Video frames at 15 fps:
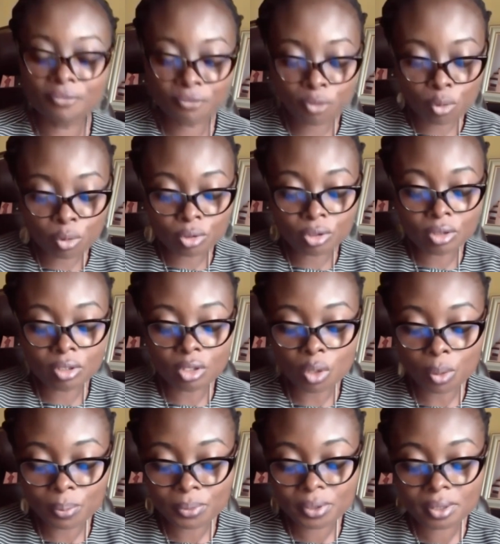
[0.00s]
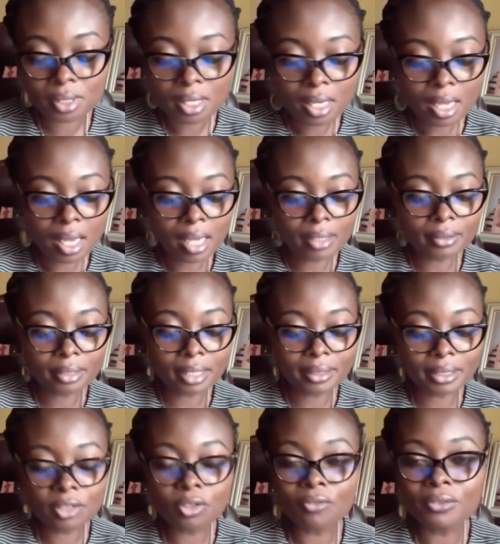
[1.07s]
food groups, and at
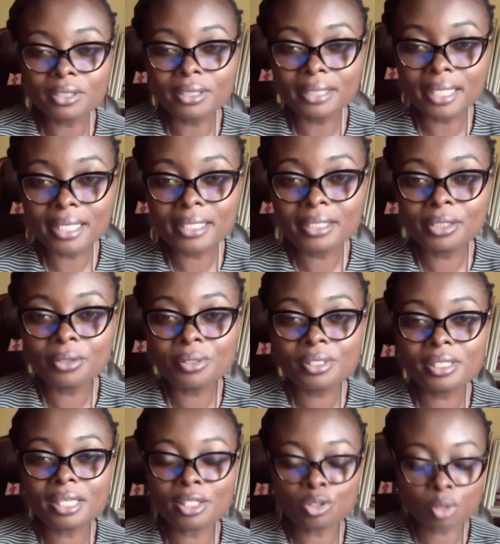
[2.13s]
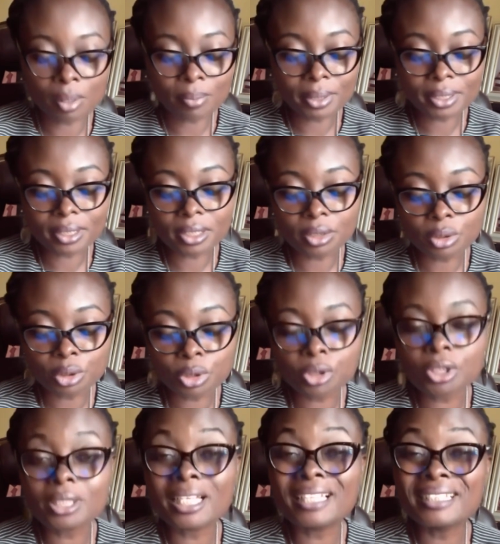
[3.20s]
the end of the day, you see that you are meeting the
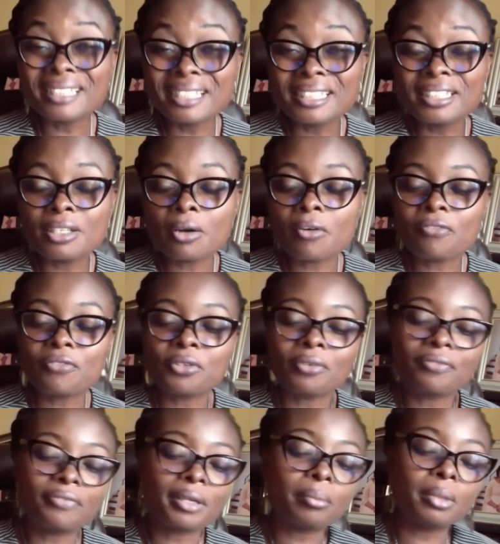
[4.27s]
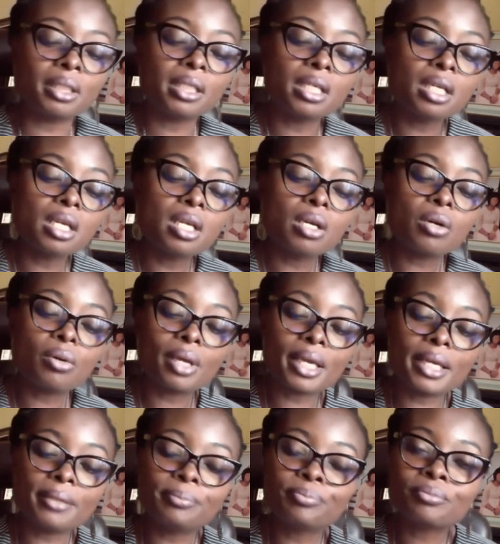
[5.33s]
nutritional need of your family.
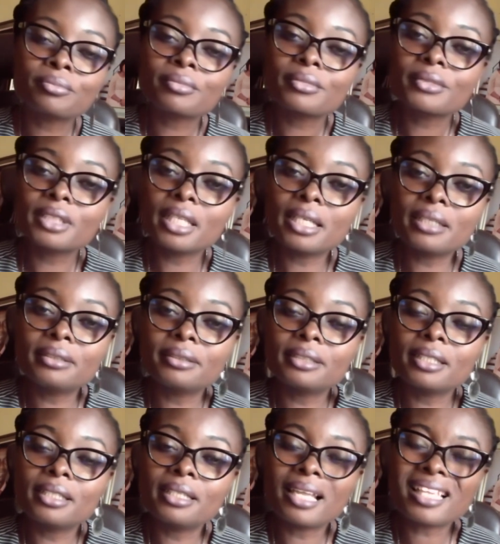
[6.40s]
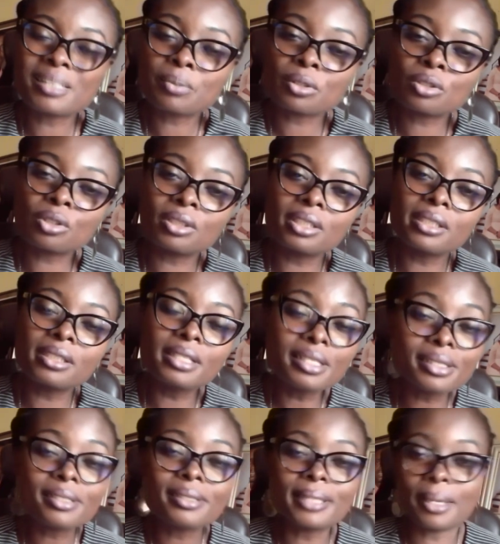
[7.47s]
Okay. Then the last but not the
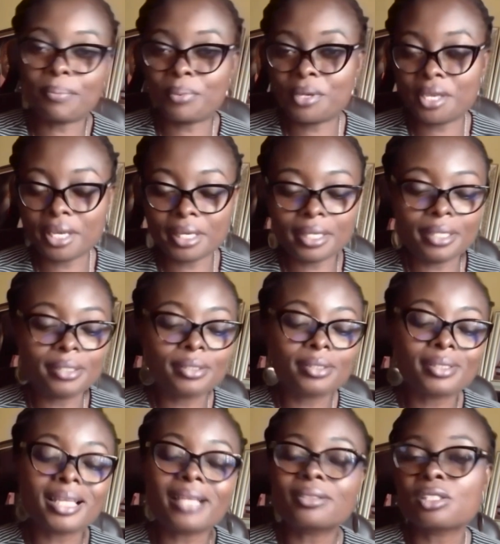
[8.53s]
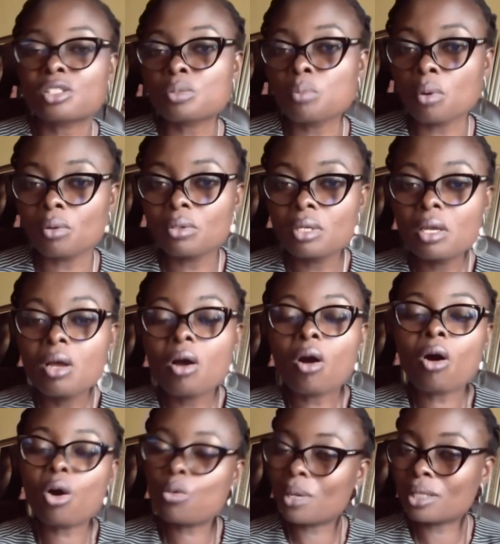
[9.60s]
least step here is start small.
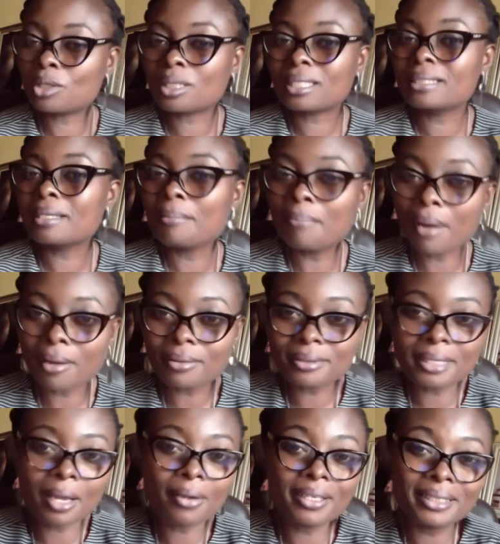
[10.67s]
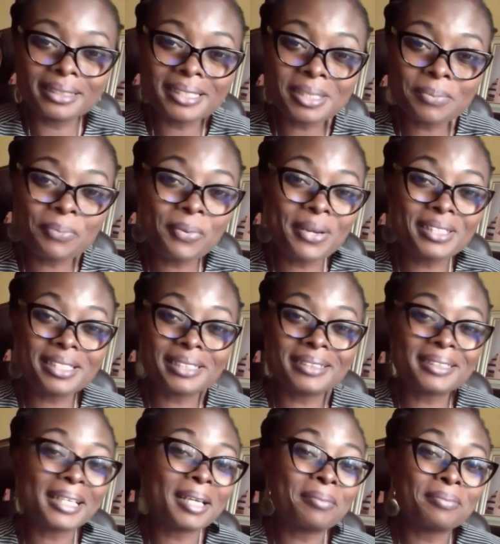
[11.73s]
All we are talking about now in this present
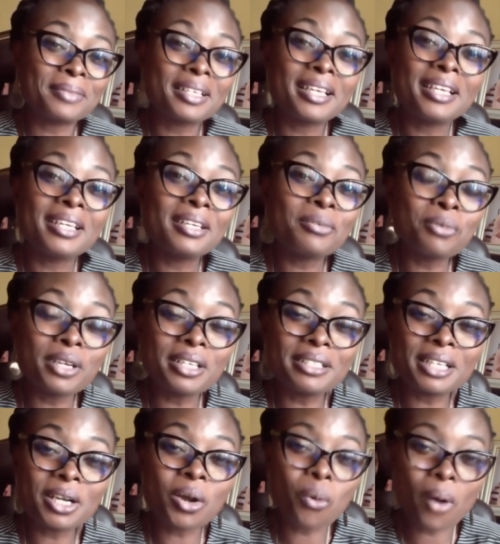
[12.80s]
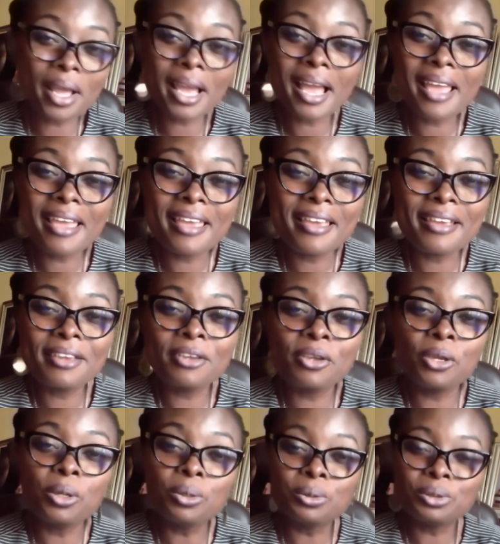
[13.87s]
time will require a
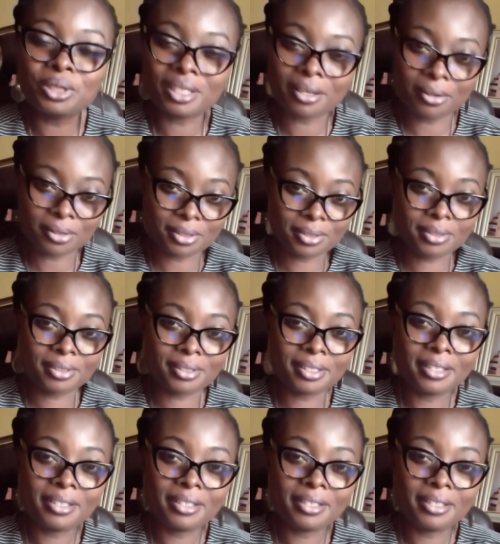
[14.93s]
huge cost,